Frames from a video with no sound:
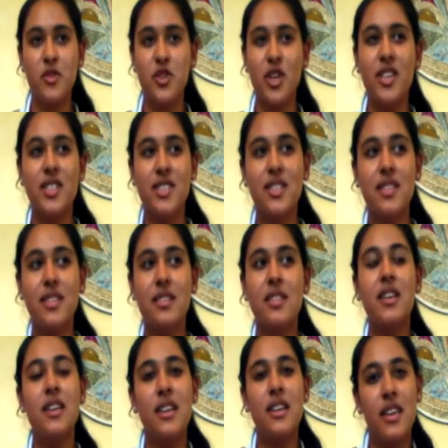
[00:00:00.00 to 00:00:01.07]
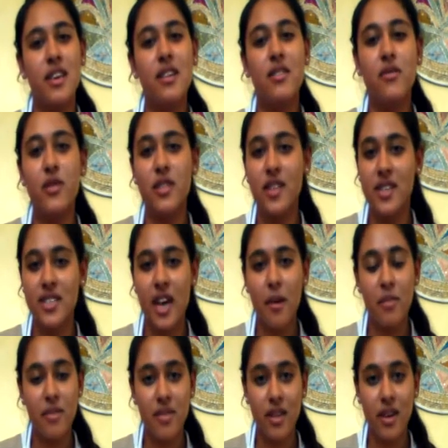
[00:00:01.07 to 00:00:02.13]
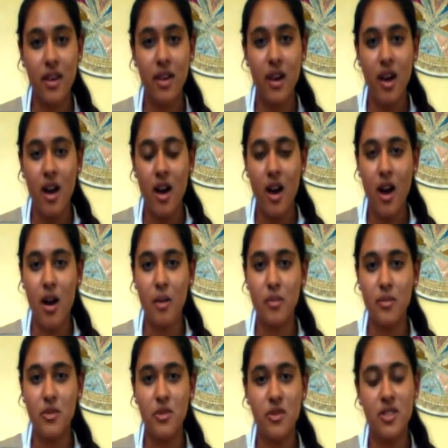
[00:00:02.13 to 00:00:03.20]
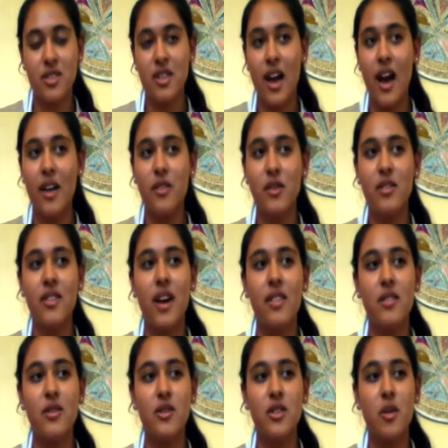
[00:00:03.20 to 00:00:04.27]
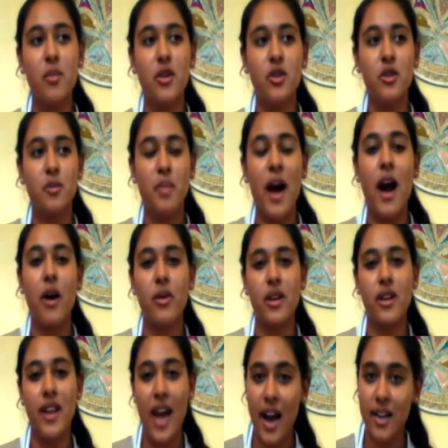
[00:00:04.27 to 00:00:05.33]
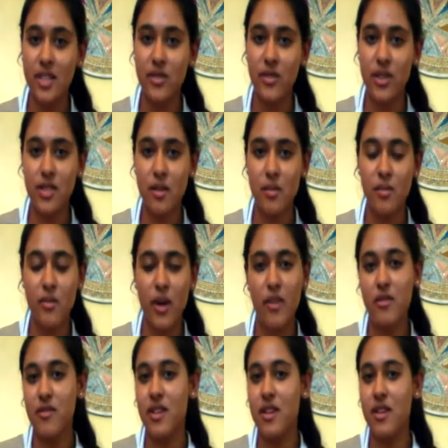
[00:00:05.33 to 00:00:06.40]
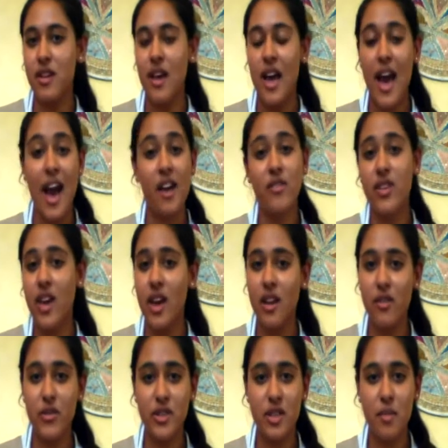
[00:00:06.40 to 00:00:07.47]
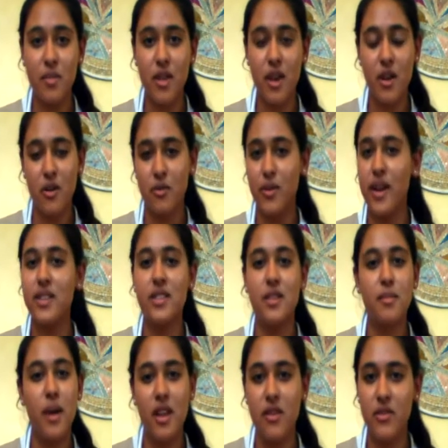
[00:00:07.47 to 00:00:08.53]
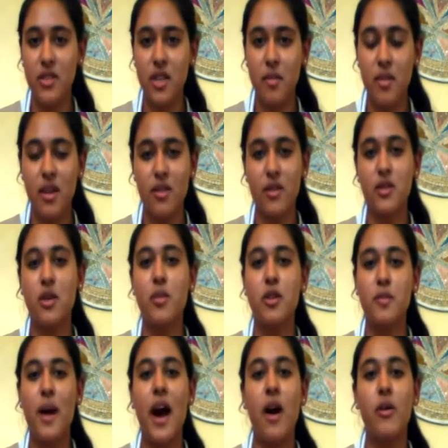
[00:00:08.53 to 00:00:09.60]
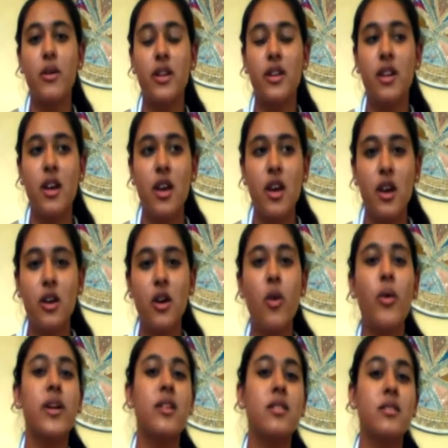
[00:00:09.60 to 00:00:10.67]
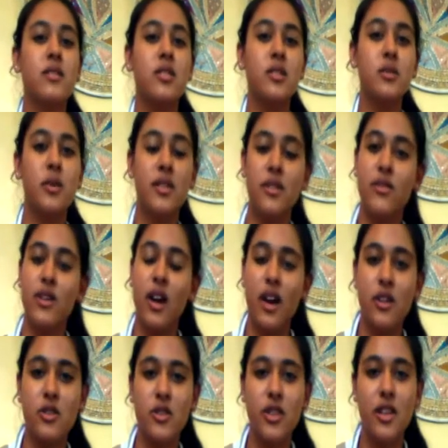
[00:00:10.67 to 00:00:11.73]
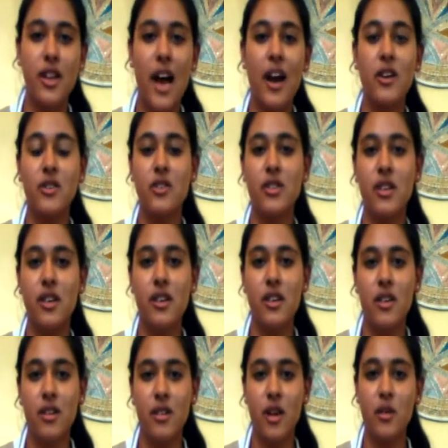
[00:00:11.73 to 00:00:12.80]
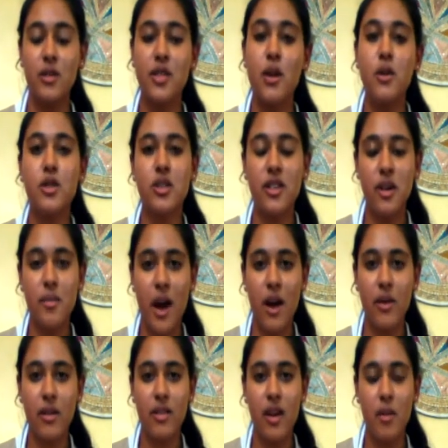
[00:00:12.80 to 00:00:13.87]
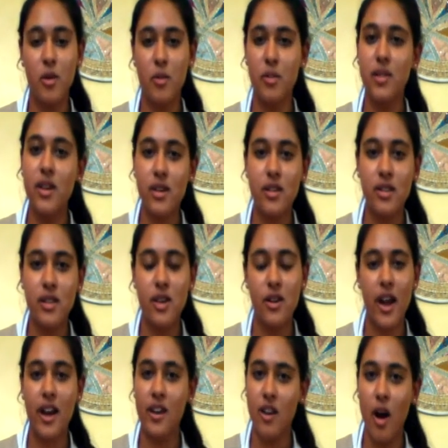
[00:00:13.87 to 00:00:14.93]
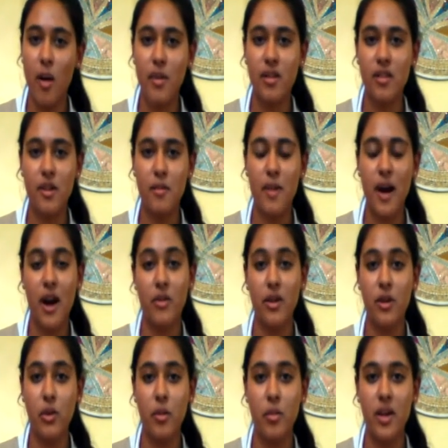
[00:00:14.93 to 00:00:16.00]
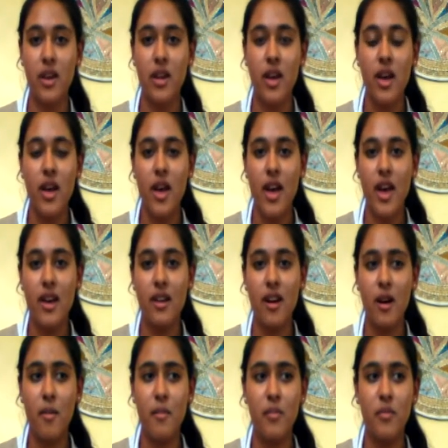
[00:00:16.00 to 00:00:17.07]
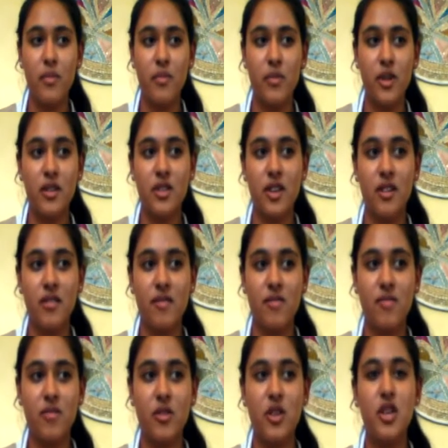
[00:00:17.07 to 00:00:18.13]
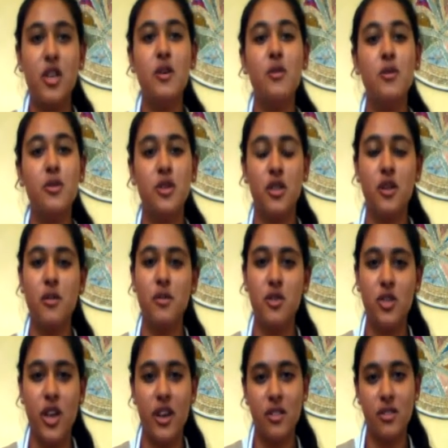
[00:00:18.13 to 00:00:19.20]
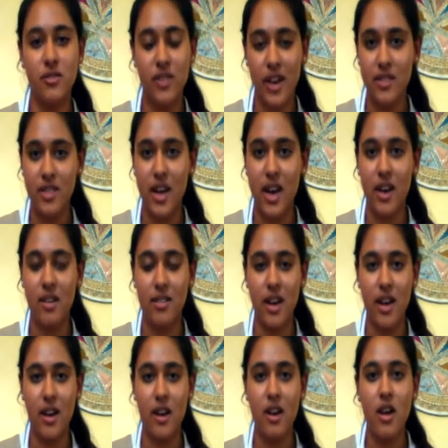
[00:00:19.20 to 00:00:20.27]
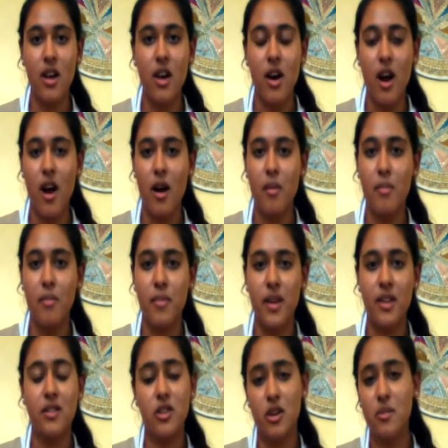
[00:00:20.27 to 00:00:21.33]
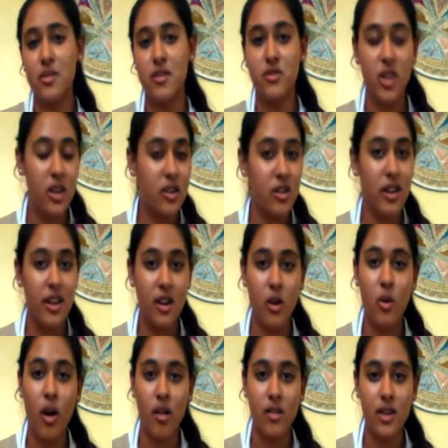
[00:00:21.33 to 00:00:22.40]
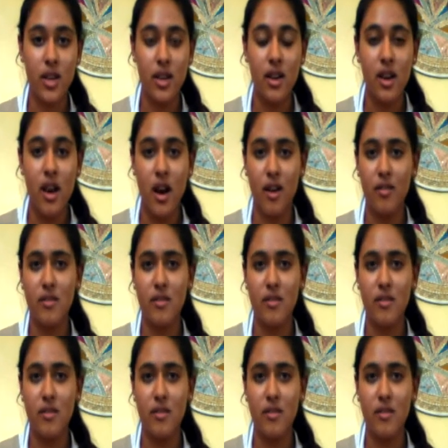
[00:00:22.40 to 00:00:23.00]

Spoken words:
Just the need for this type of thing. I learned that there's so much power in activism rather than advocating for something or raising money for something. There's so much power in going to a different country and actually, socially empowering them or politically or economically empowering women. And there's a huge change of lifestyle there in terms of gender inequality.